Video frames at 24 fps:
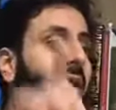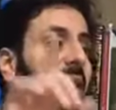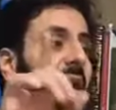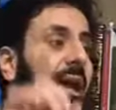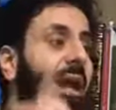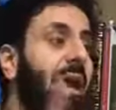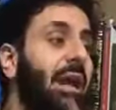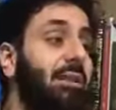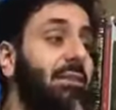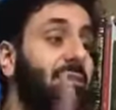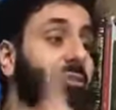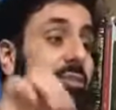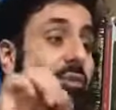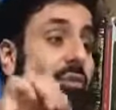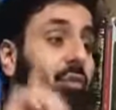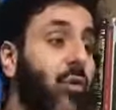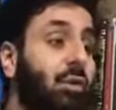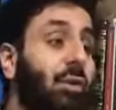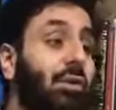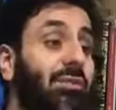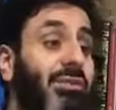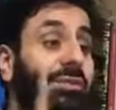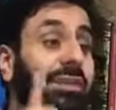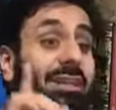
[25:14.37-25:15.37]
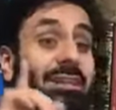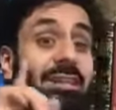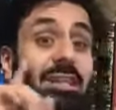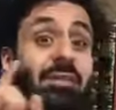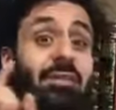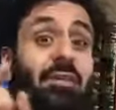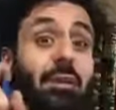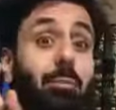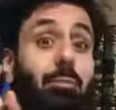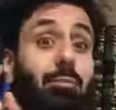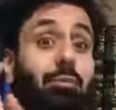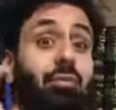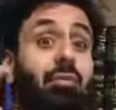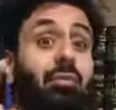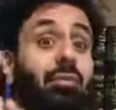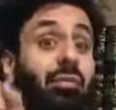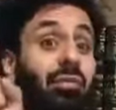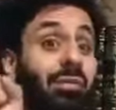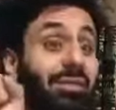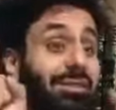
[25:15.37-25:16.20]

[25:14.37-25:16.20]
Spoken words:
hence to talk of scientific proof